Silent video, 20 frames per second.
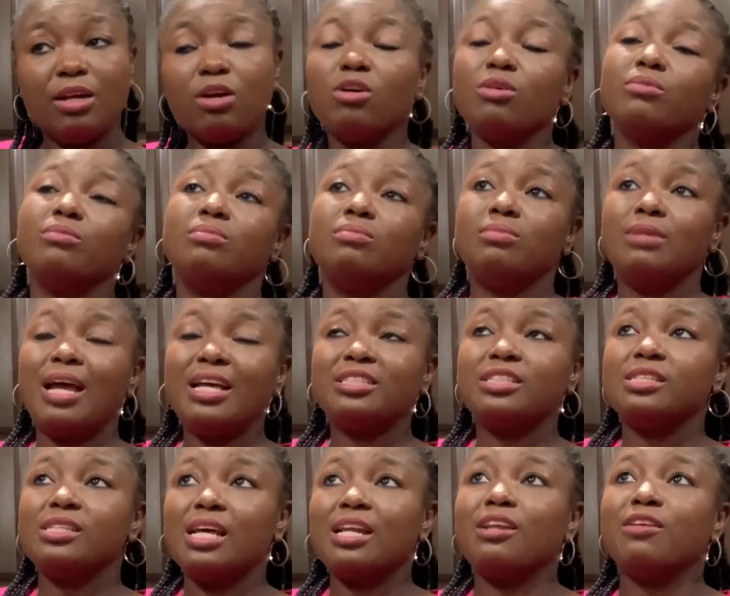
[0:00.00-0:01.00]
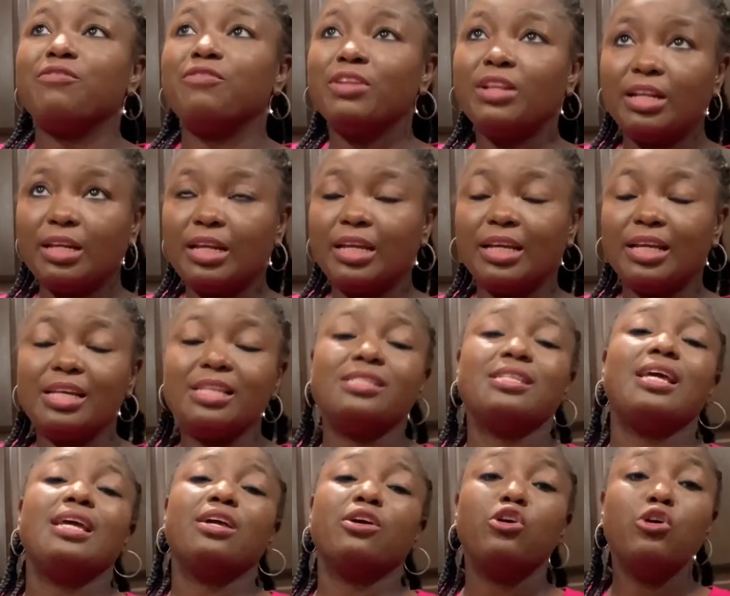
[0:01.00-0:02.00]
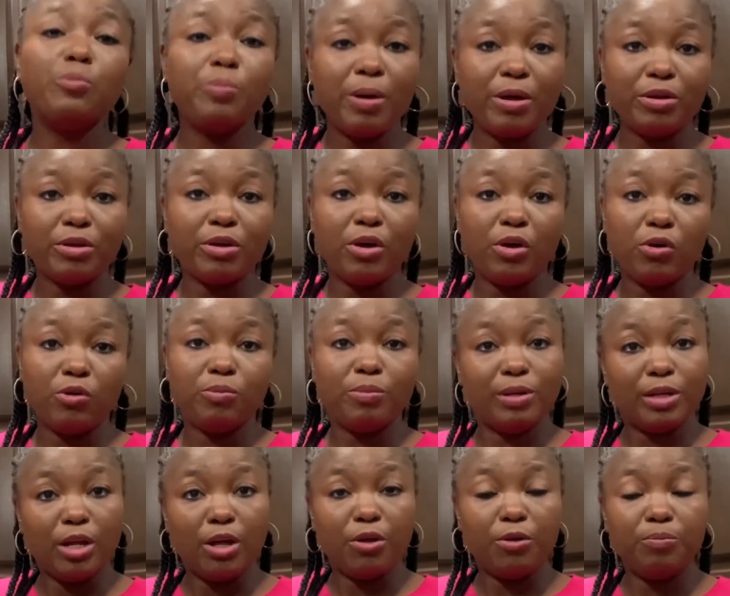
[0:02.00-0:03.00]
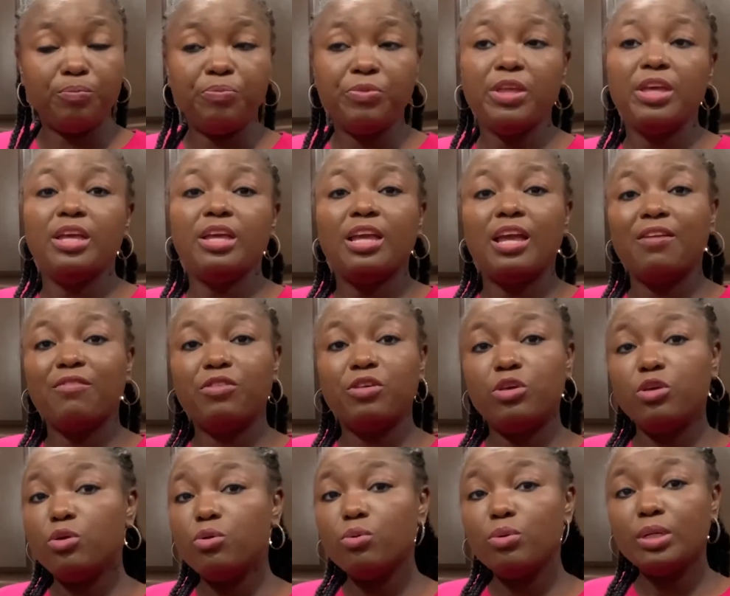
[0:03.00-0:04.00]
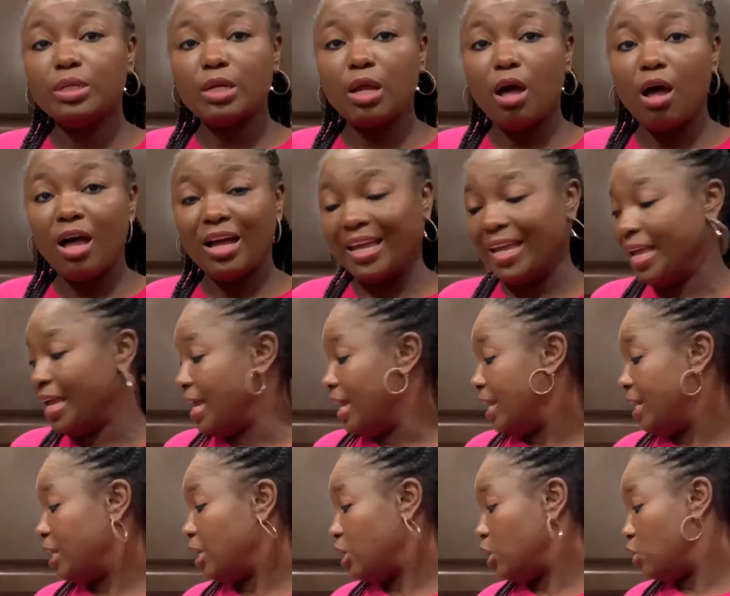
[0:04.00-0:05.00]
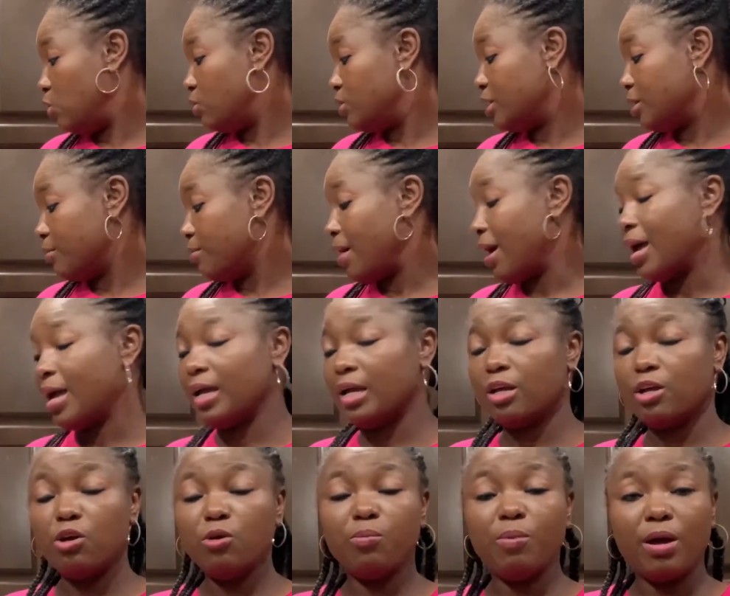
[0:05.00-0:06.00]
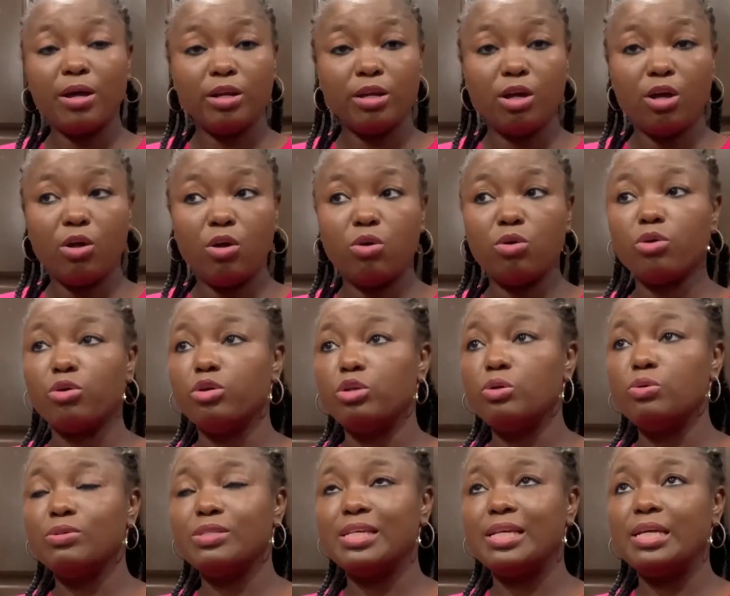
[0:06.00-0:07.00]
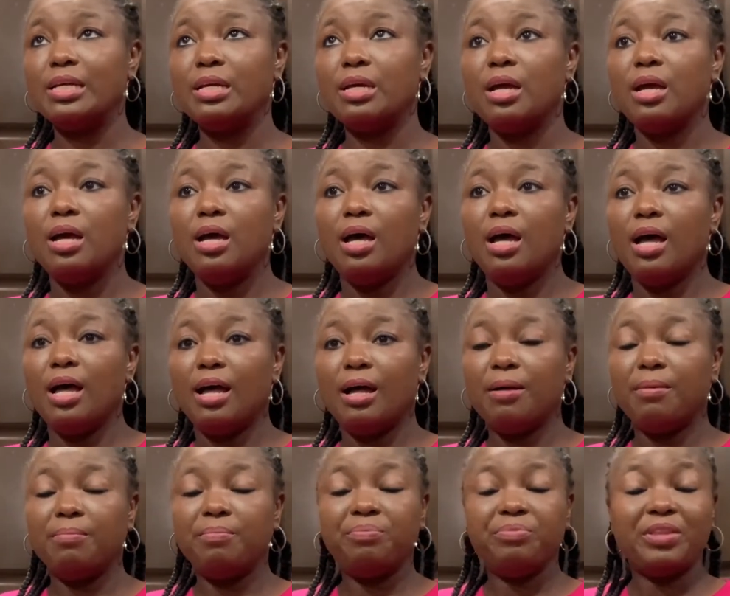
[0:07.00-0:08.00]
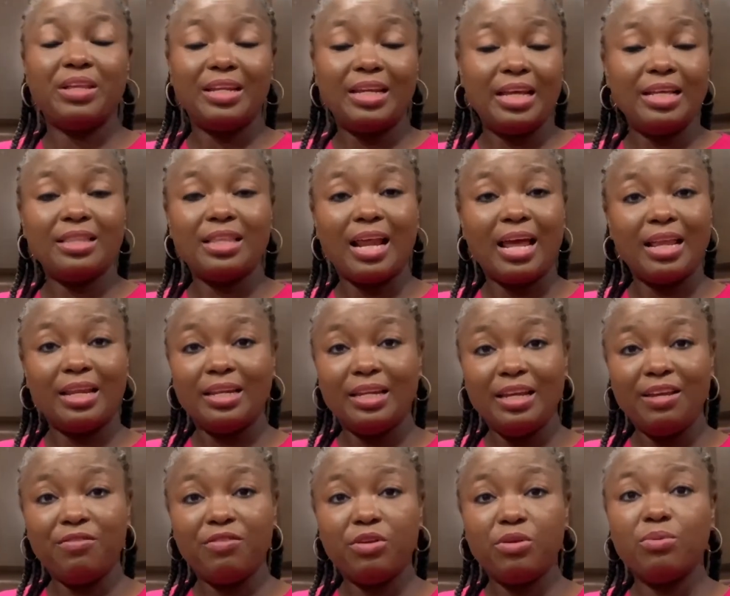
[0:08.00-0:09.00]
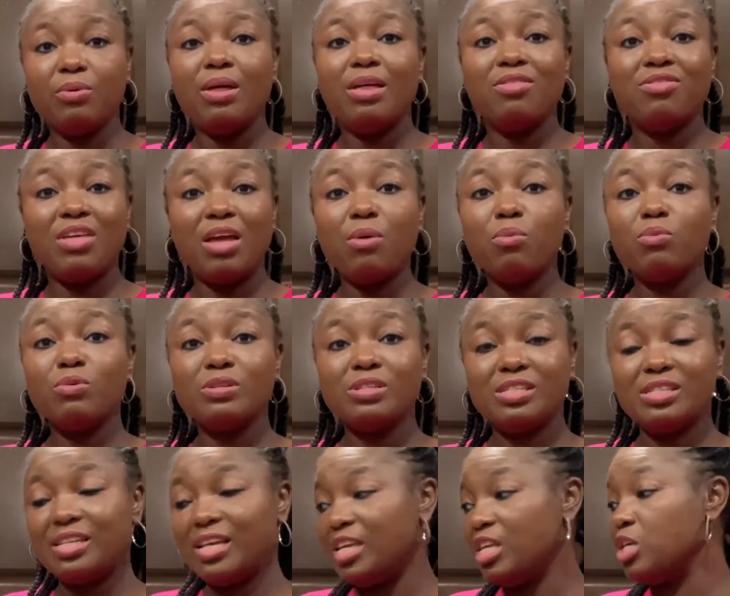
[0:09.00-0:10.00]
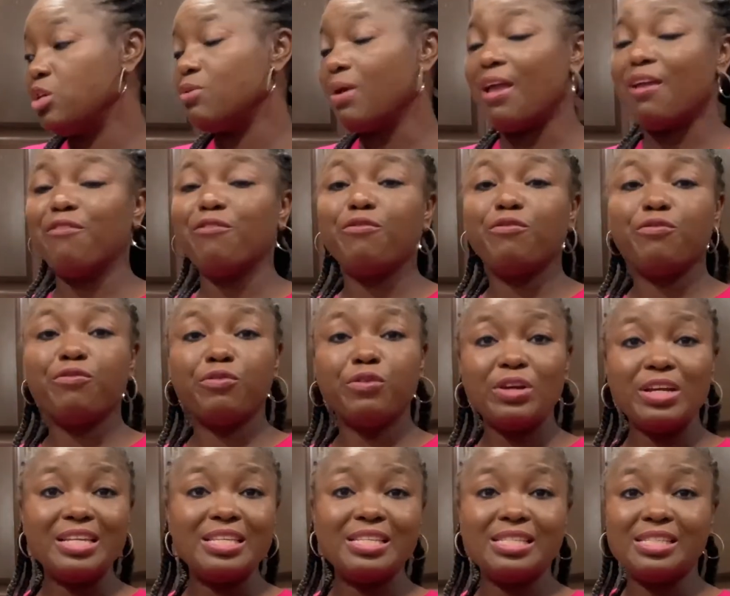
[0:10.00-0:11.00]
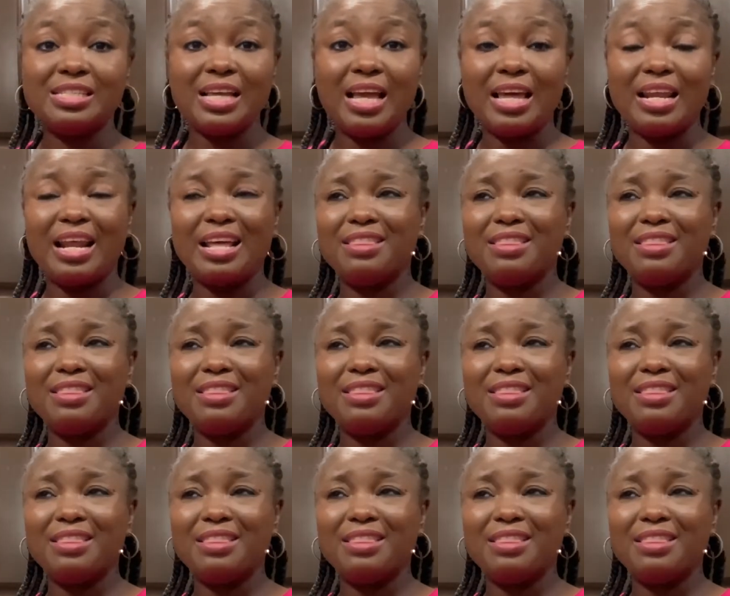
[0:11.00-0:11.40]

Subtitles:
or actually it's not an affiliate link, it's a coupon code below. If you log in using my coupon code or using the link that I leave you, they will send you a free set. I